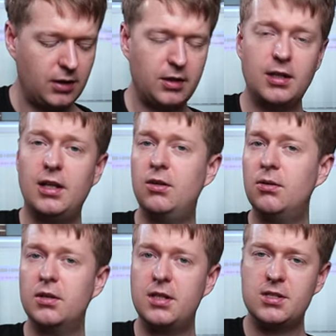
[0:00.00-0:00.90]
going to let
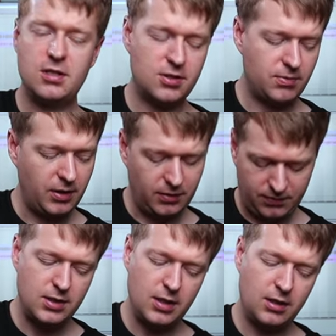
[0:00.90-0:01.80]
all of these notes ring.
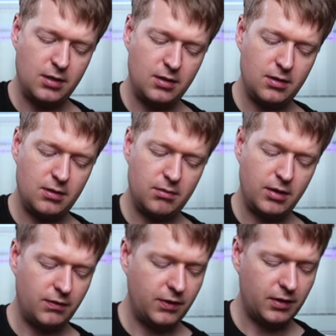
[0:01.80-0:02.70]
Take your
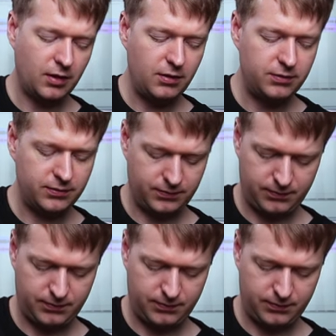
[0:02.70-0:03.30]
ring finger off.